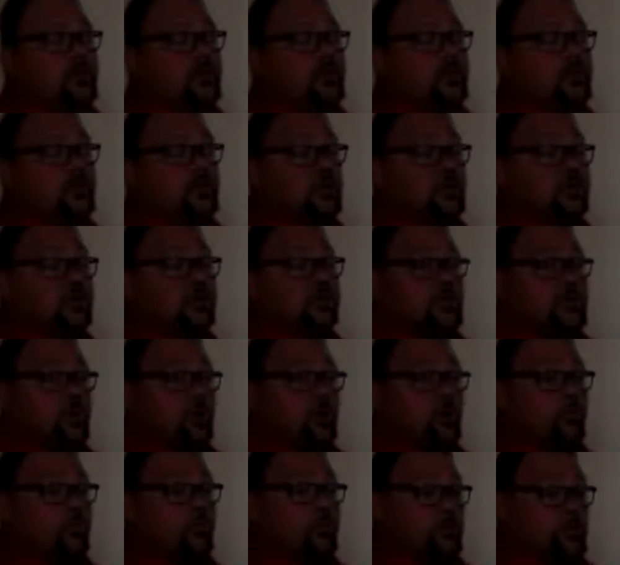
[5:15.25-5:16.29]
injury to the
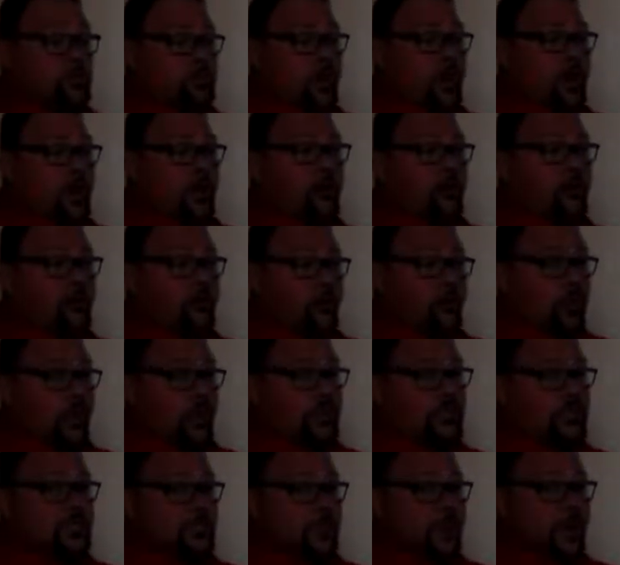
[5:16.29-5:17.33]
cervical spine or
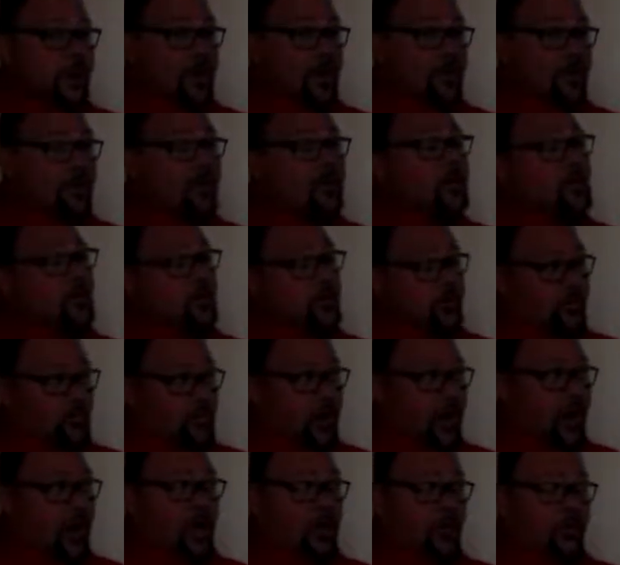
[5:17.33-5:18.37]
thoracic spine, you
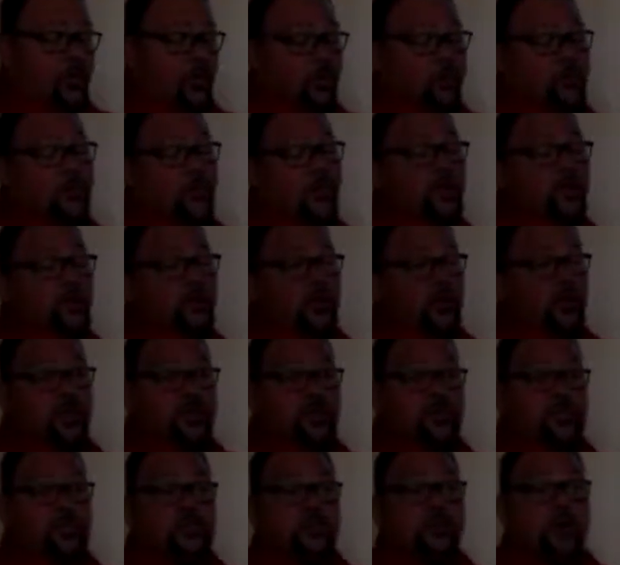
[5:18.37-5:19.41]
collar them,
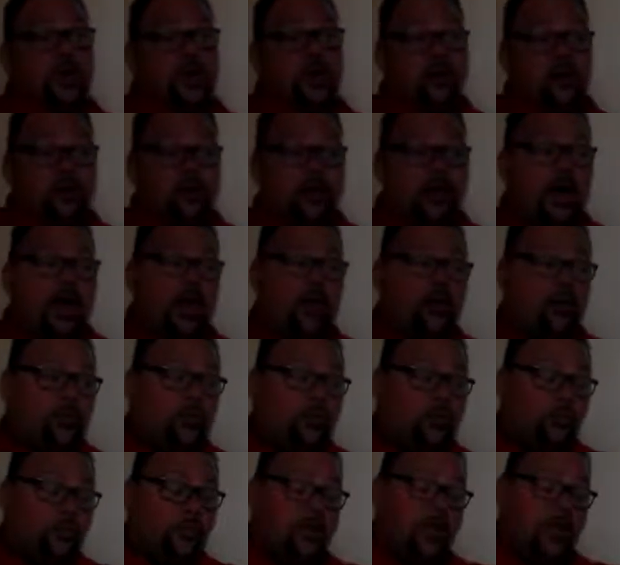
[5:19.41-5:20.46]
because it's better to
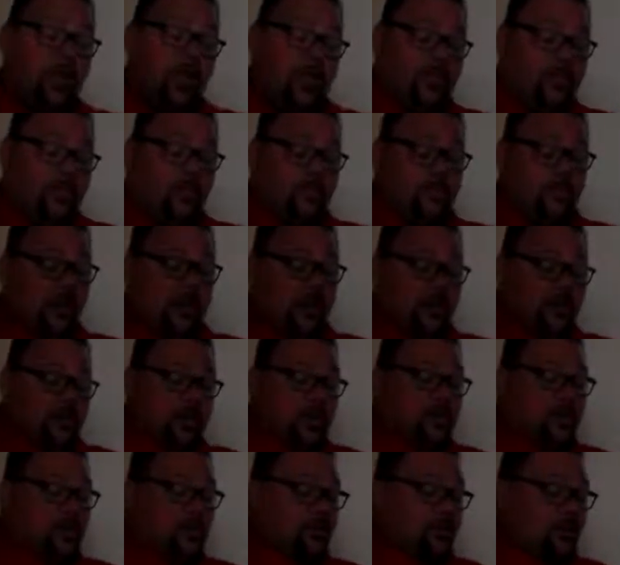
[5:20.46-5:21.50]
collar them and them not
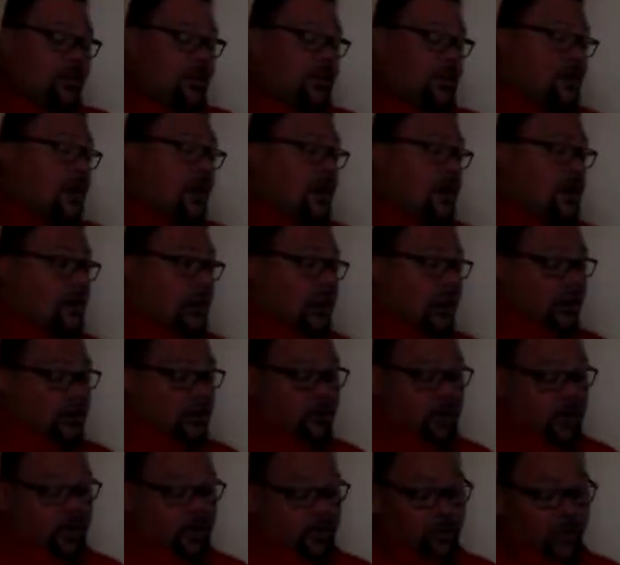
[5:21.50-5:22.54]
need it than to not
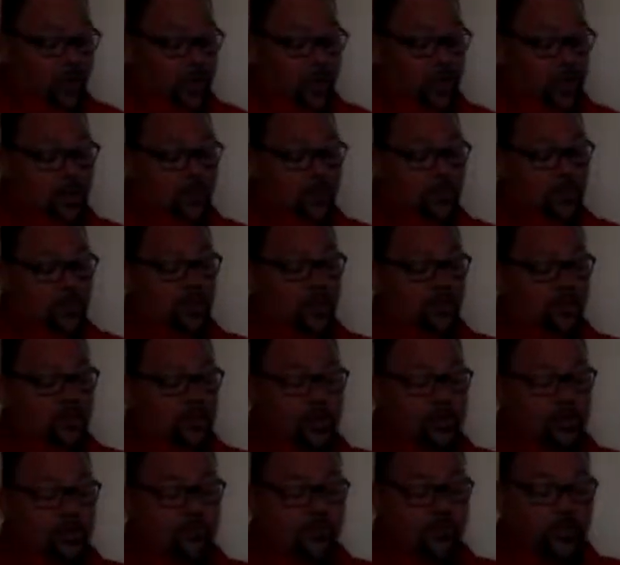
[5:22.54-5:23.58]
collar them and then
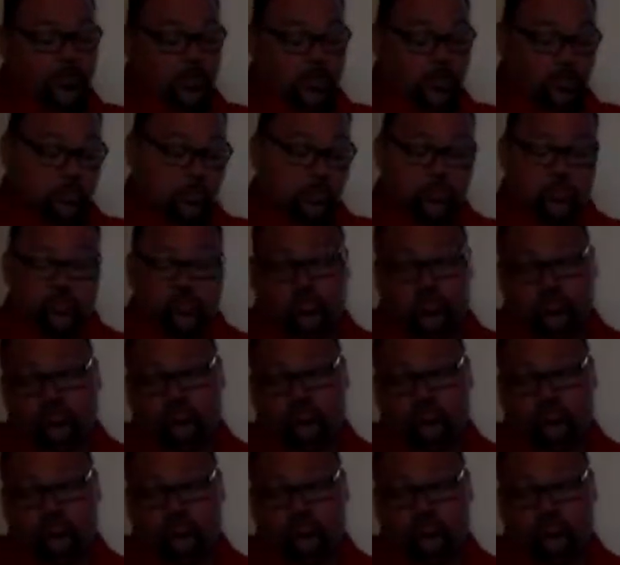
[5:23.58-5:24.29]
be a vegetable.